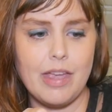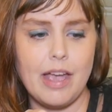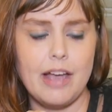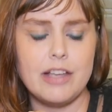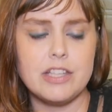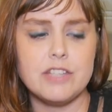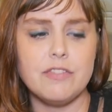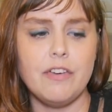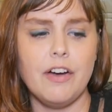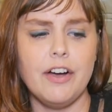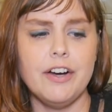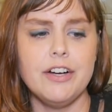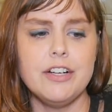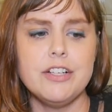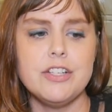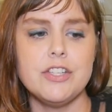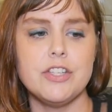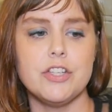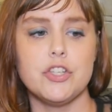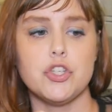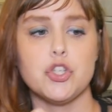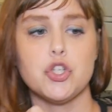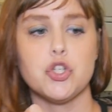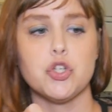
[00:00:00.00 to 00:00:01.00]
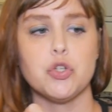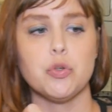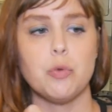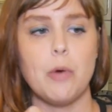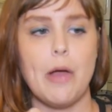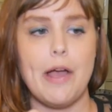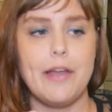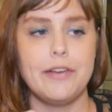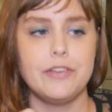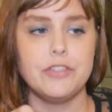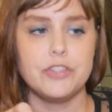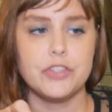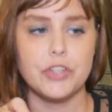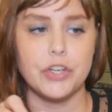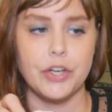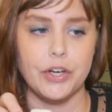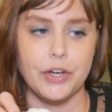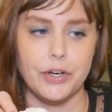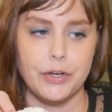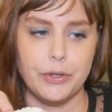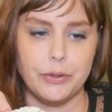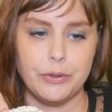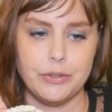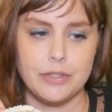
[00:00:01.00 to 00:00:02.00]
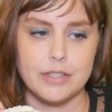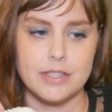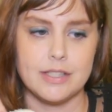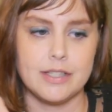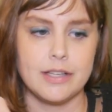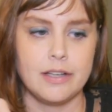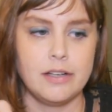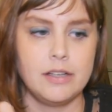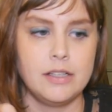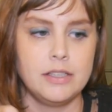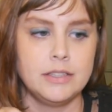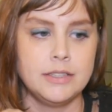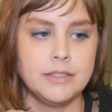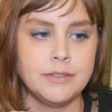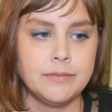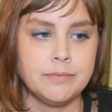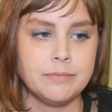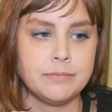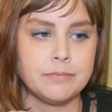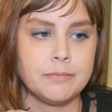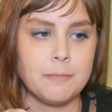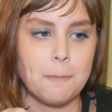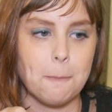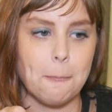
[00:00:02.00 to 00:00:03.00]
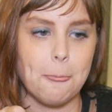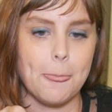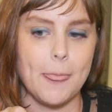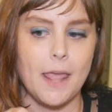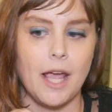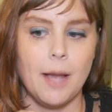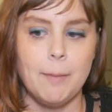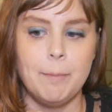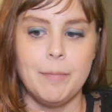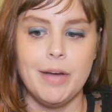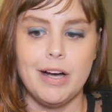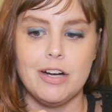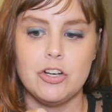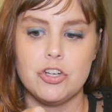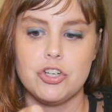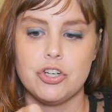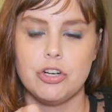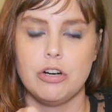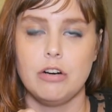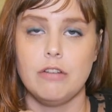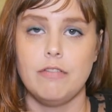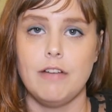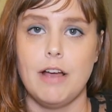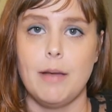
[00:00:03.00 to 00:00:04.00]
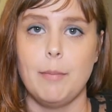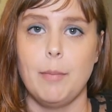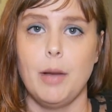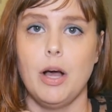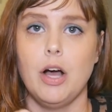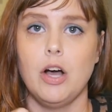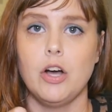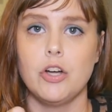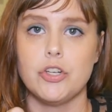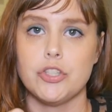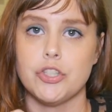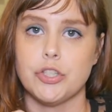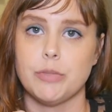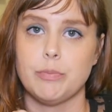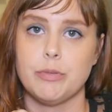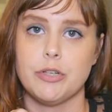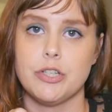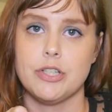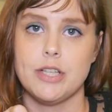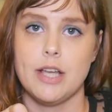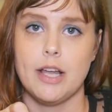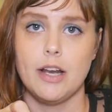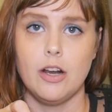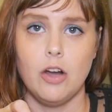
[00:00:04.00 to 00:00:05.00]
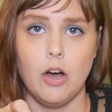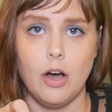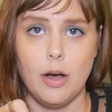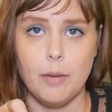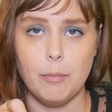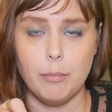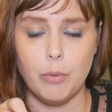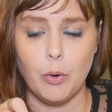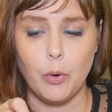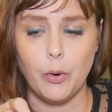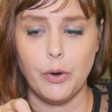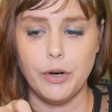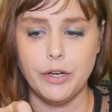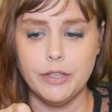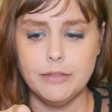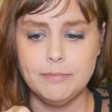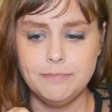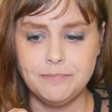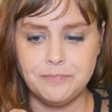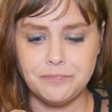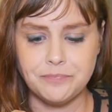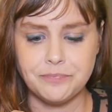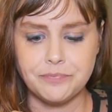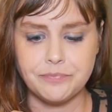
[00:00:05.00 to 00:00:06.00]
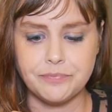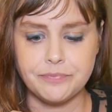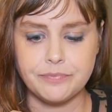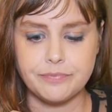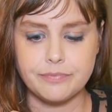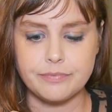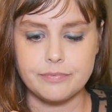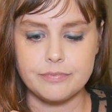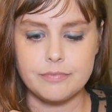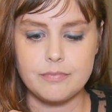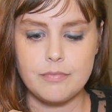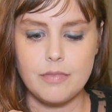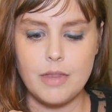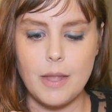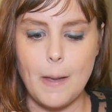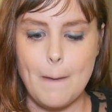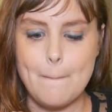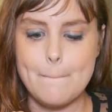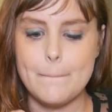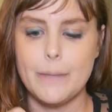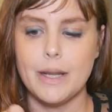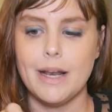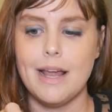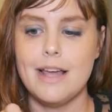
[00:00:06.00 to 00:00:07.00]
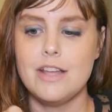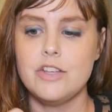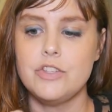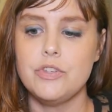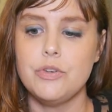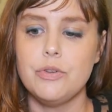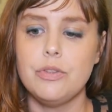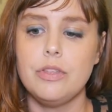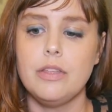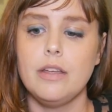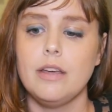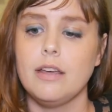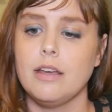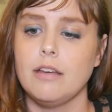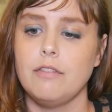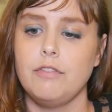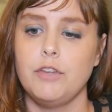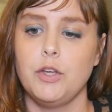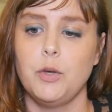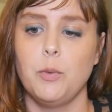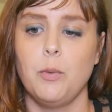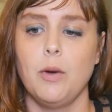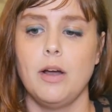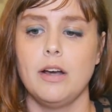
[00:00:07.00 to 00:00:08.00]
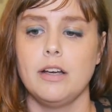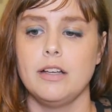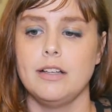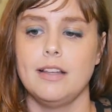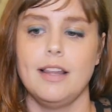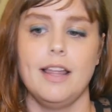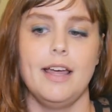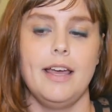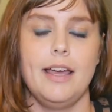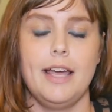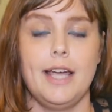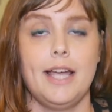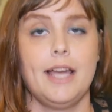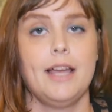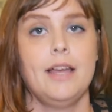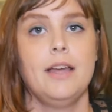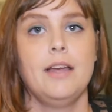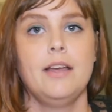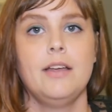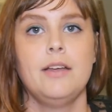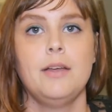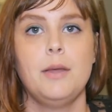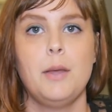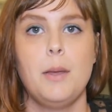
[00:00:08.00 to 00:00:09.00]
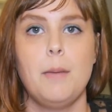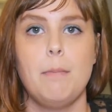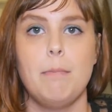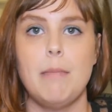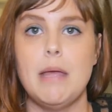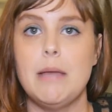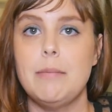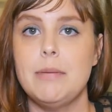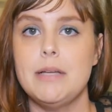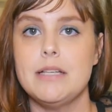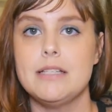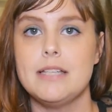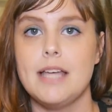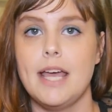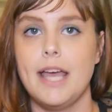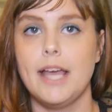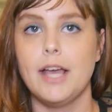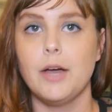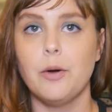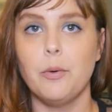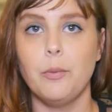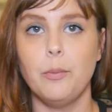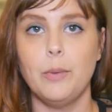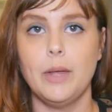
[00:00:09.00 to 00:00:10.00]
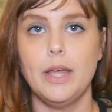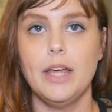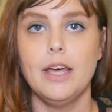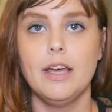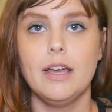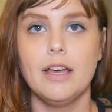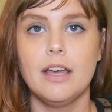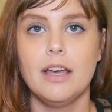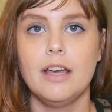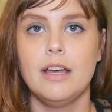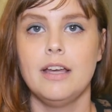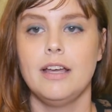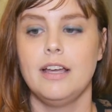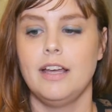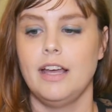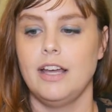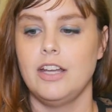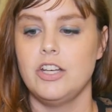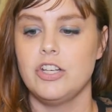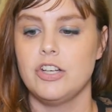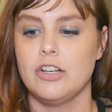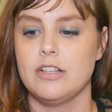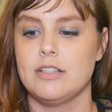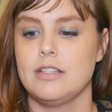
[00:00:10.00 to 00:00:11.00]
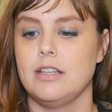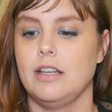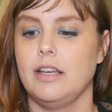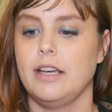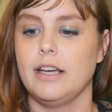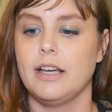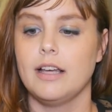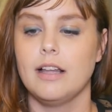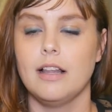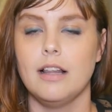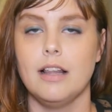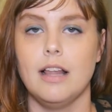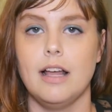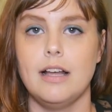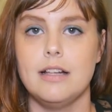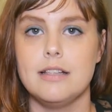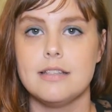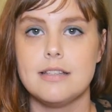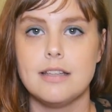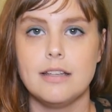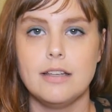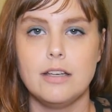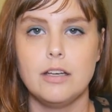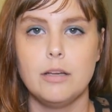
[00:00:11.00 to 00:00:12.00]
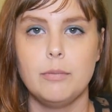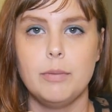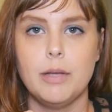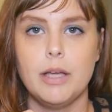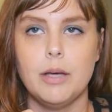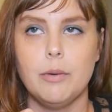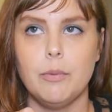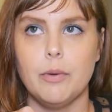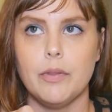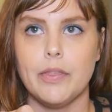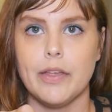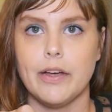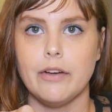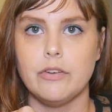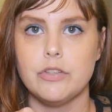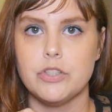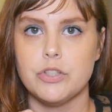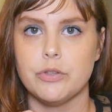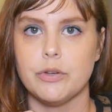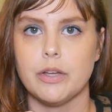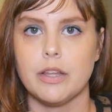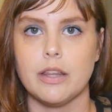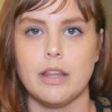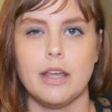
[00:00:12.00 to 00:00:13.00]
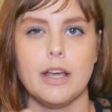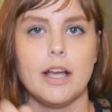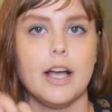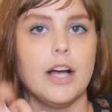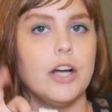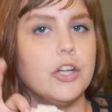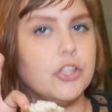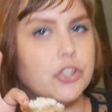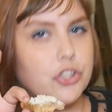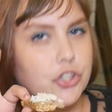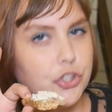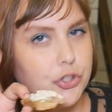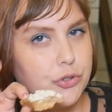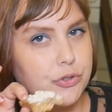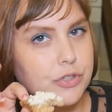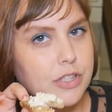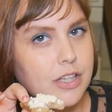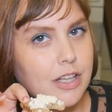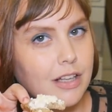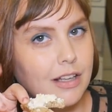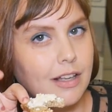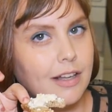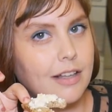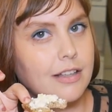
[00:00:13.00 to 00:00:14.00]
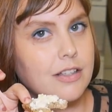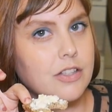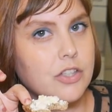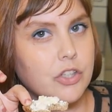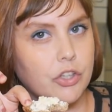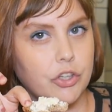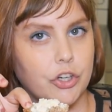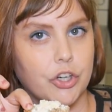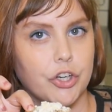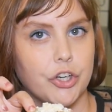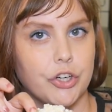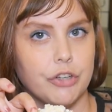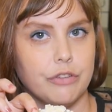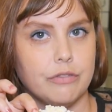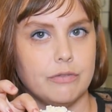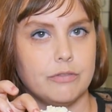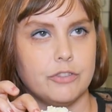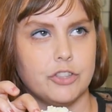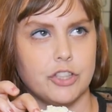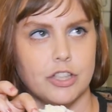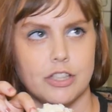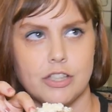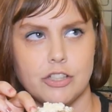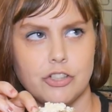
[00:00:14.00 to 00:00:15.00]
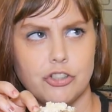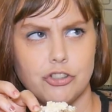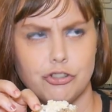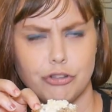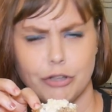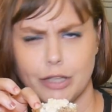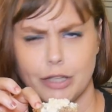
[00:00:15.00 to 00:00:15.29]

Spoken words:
as far as the trend goes, I'm not sure if I'm 100% on board, but I do think if you want to like maybe take a week and just like cleanse a little bit without doing like a juice cleanse, so you're just